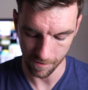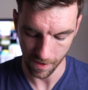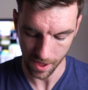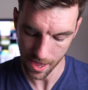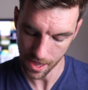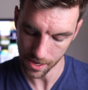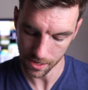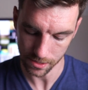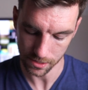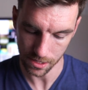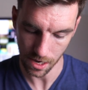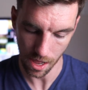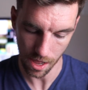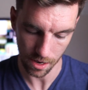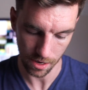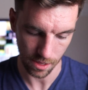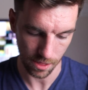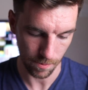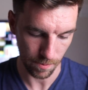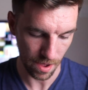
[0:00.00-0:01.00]
If I hit
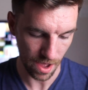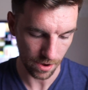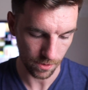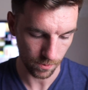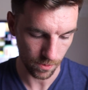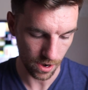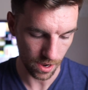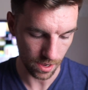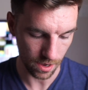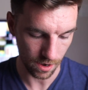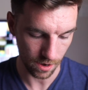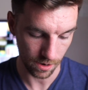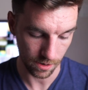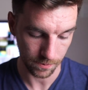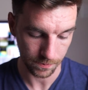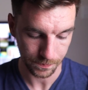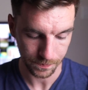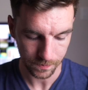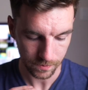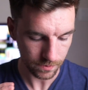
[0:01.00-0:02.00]
done in the bottom right
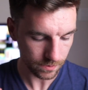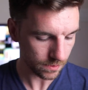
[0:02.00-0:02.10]
here,